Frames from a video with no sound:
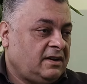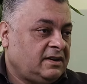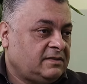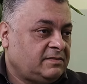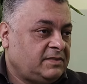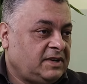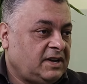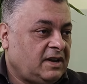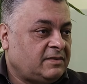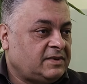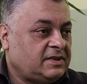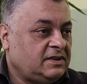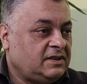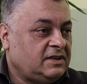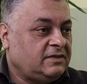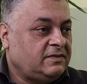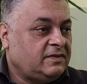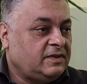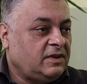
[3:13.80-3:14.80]
has been
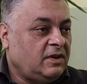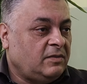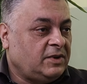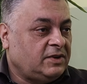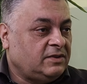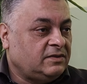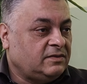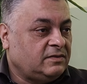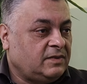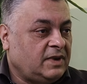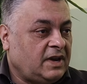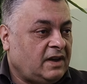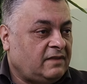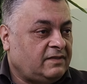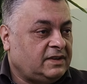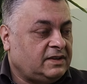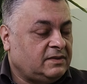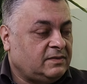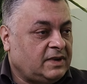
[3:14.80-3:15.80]
absolutely phenomenal. We
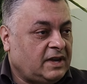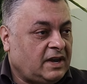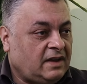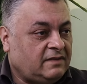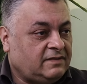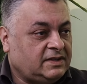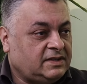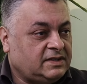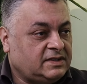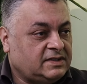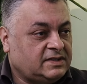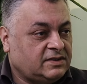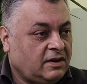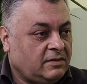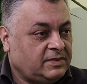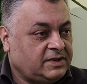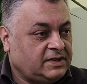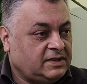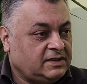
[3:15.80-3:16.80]
haven't we haven't
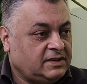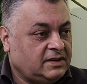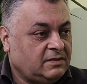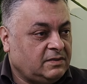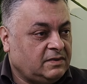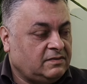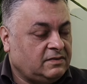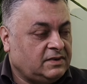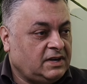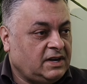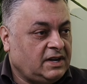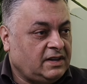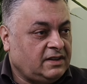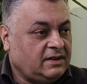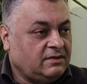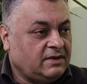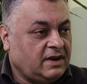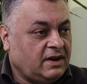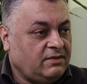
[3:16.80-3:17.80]
stopped. You know, we've really hit the
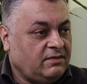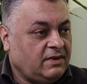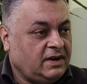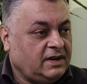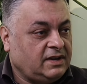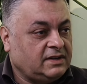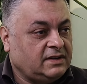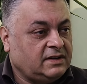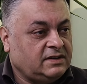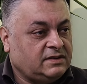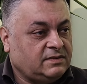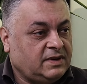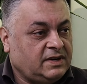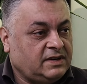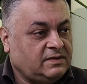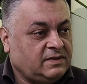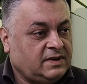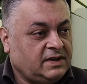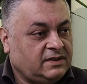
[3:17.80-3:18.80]
ground running in
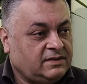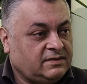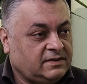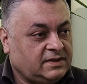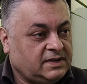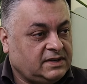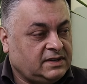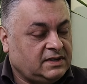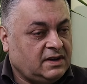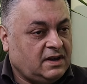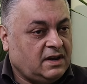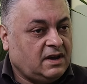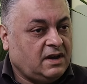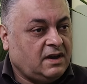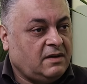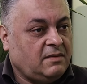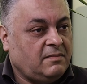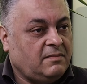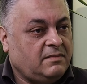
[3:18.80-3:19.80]
2023.
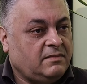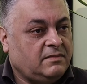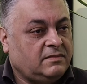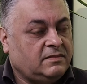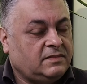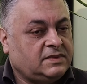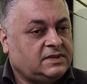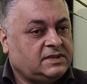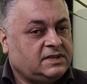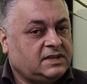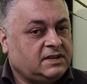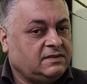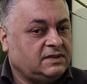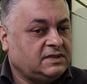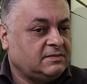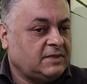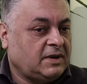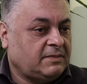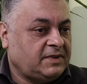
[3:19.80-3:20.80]
Um, to give you
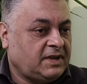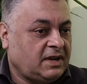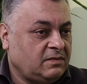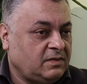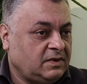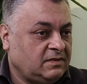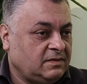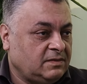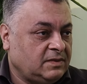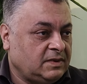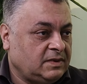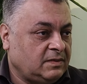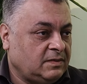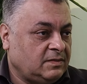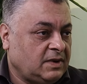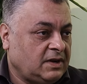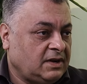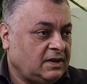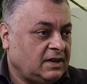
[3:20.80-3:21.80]
some update, we, we are
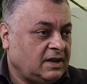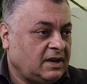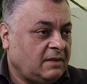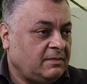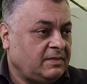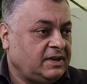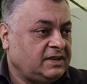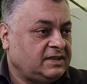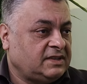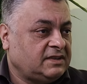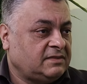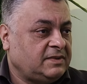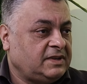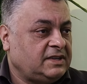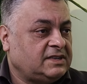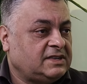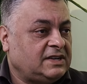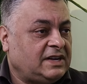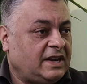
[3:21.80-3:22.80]
one of the companies that's been
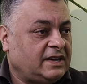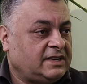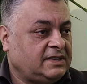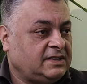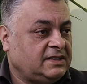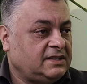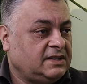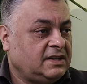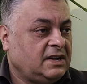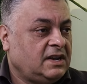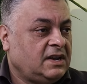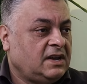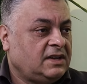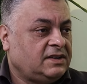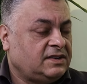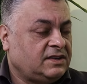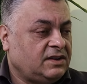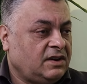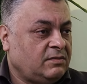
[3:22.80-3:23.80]
selected
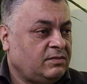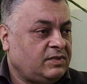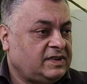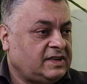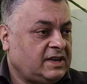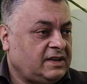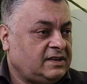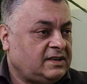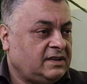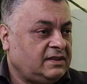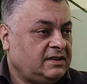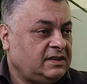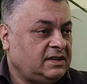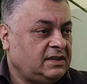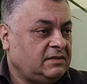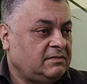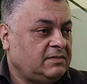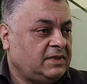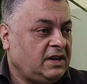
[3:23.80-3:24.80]
to go and present at
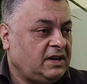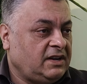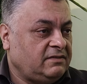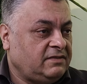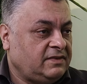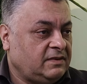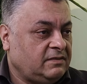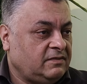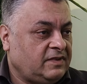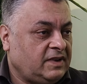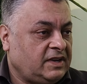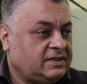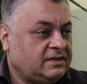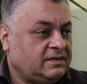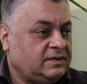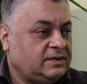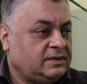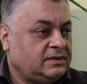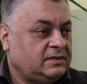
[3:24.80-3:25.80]
the Berlin Film
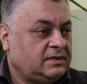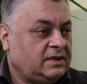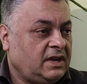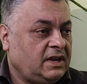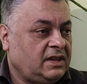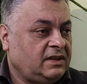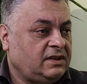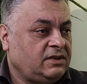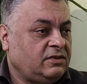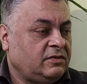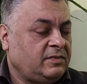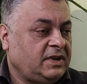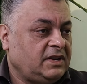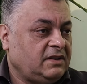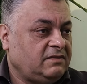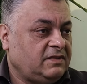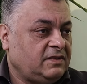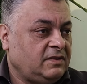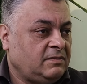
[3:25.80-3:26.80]
Festival in the European
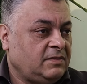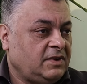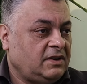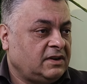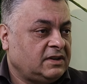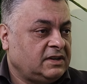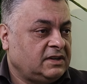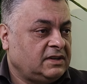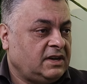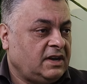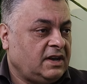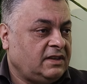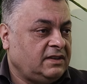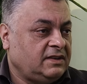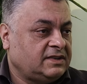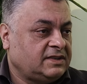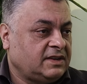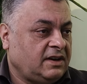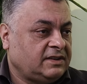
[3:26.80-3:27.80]
film market at the
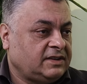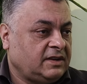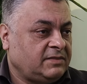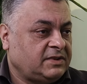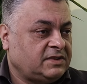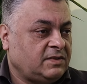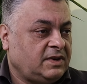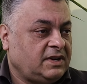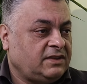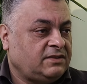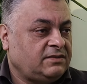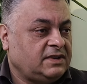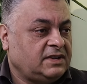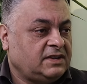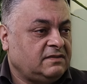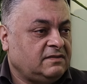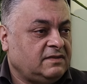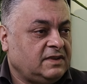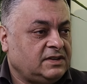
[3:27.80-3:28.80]
Startups 23
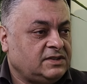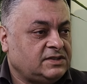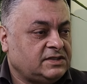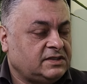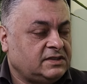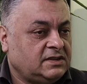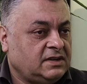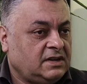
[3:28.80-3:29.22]
convention.